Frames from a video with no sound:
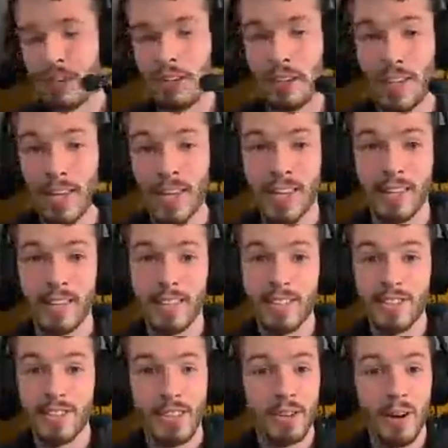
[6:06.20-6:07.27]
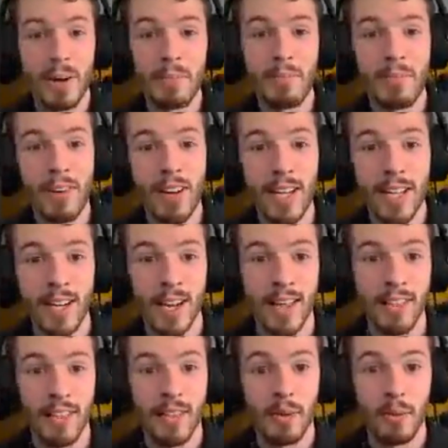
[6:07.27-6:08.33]
Okay, so I'm really
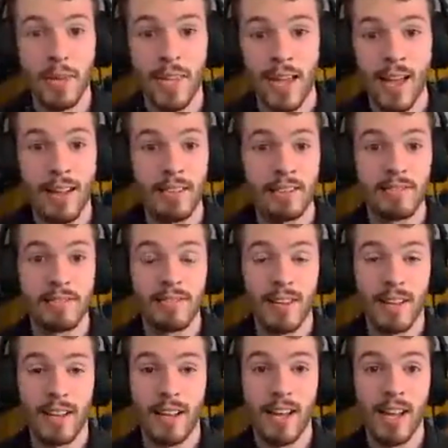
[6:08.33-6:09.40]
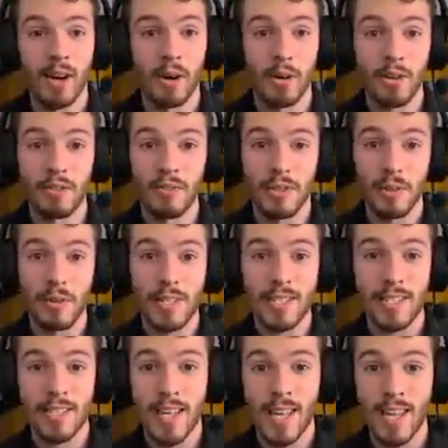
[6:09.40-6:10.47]
glad that we have a lot of viewers
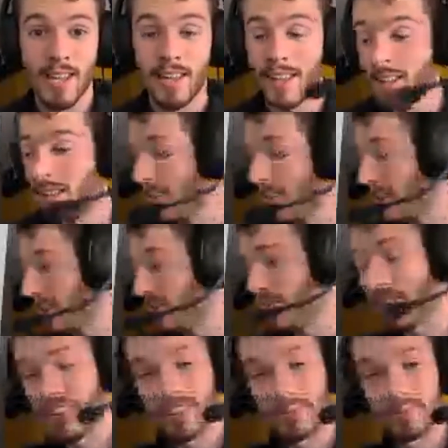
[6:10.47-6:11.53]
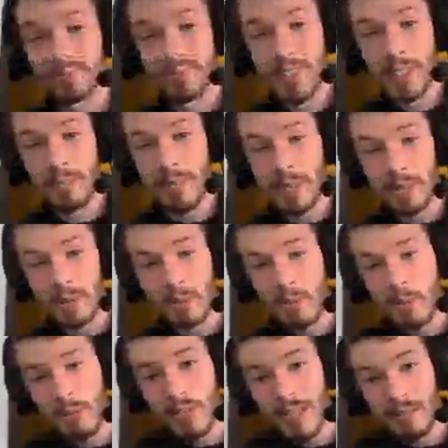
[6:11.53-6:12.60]
today. I've spent all
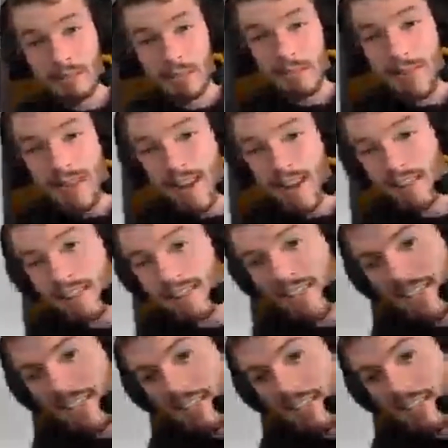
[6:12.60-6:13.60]
morning preparing